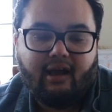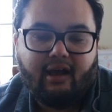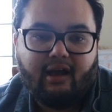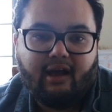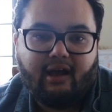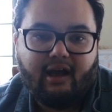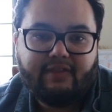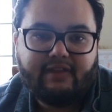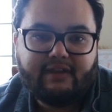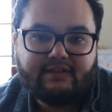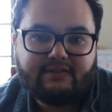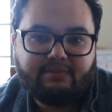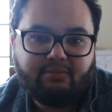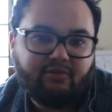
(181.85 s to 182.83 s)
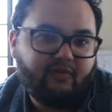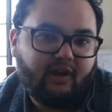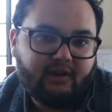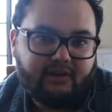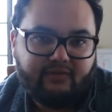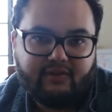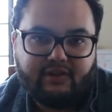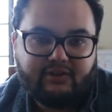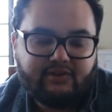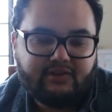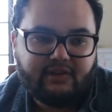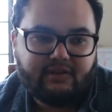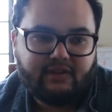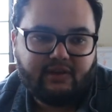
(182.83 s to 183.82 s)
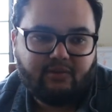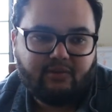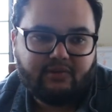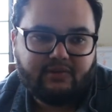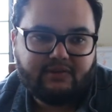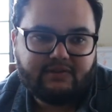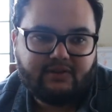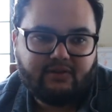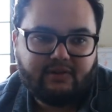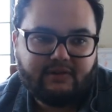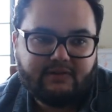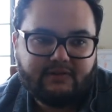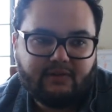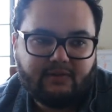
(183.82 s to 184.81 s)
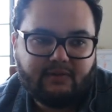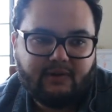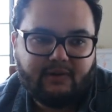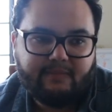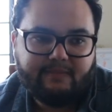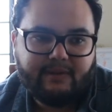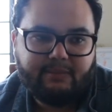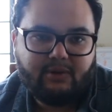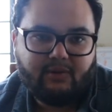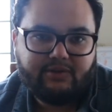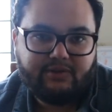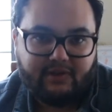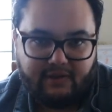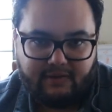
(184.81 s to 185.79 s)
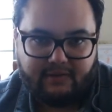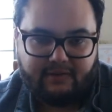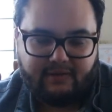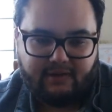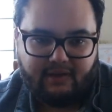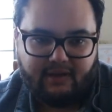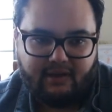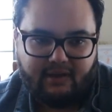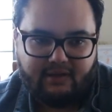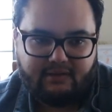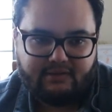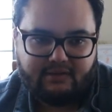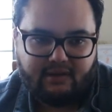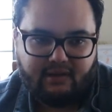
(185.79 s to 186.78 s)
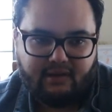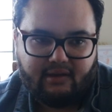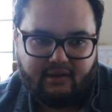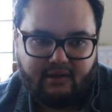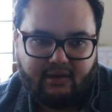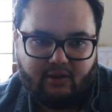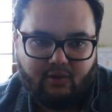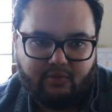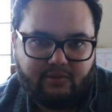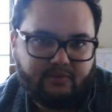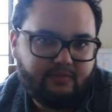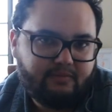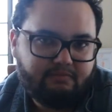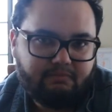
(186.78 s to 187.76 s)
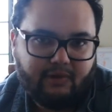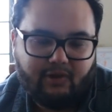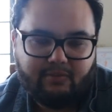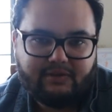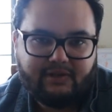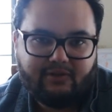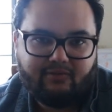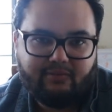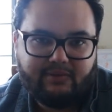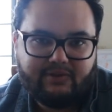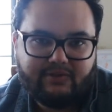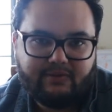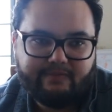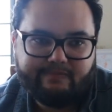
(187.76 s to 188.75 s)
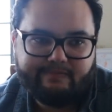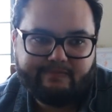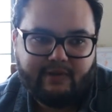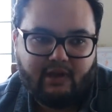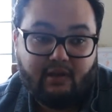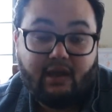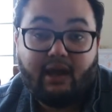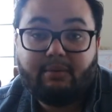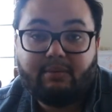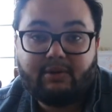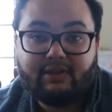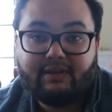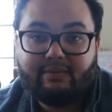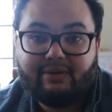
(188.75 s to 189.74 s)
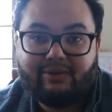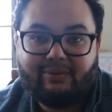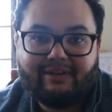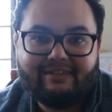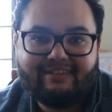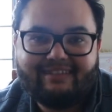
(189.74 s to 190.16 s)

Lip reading: I think it's a provocative and interesting thing worth considering. So let me know what you think, and I hope to hear from you soon. Happy birthday, by the way.